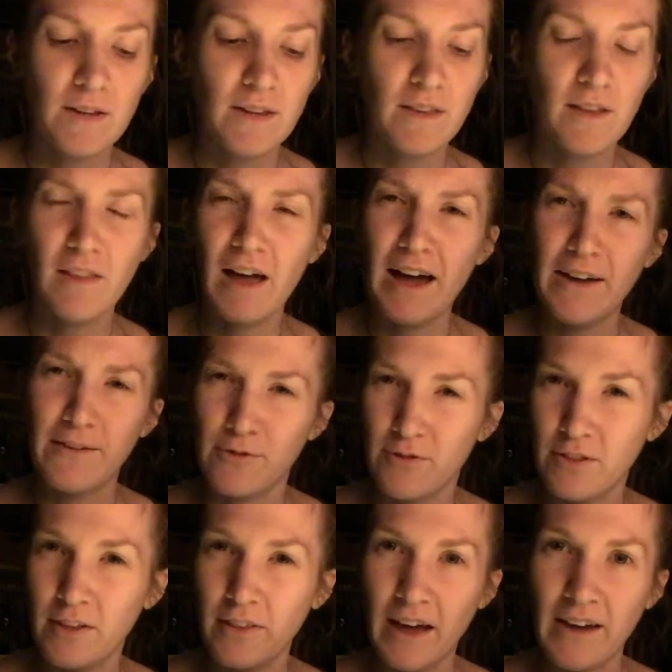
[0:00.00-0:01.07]
and the live
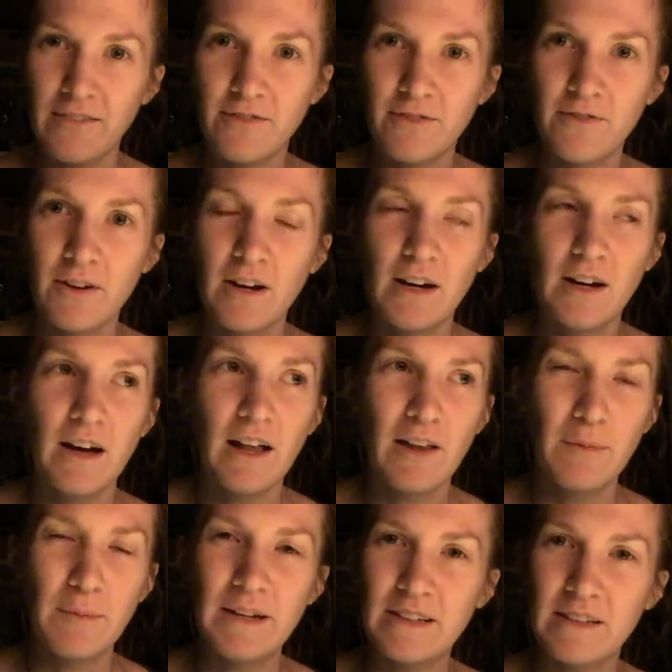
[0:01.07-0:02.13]
the live uh,
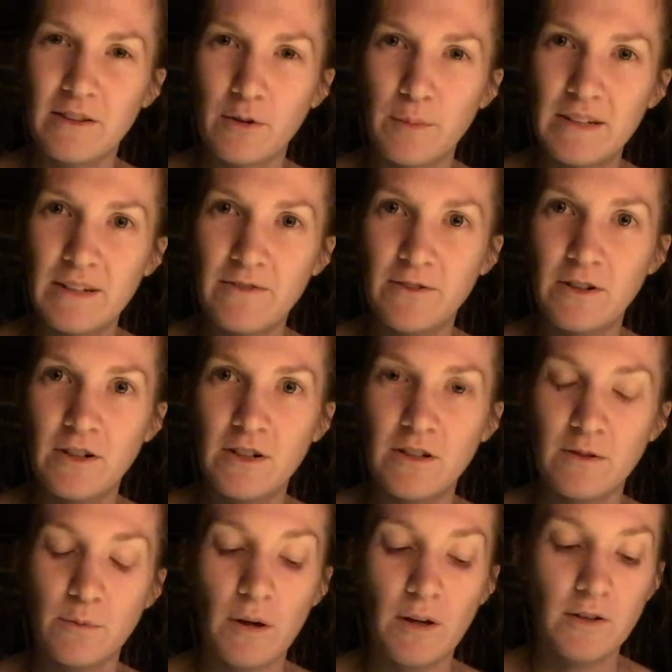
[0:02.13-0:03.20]
element is a little bit different
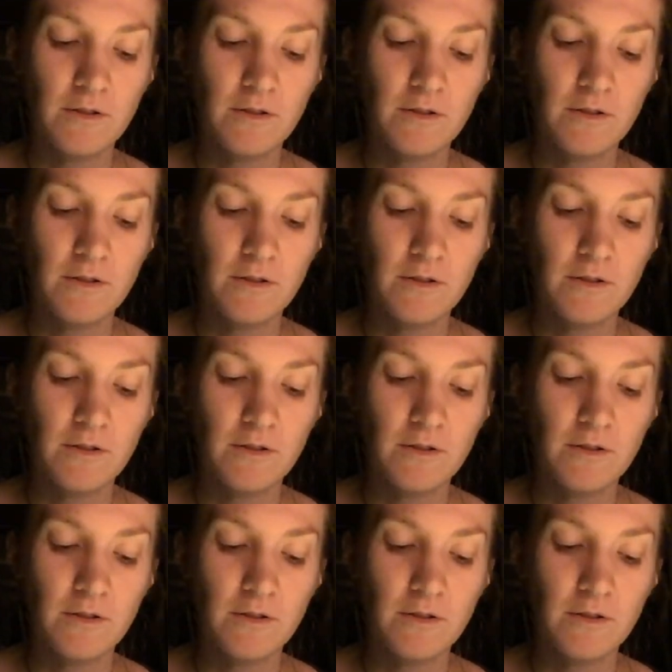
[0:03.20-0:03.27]
as well.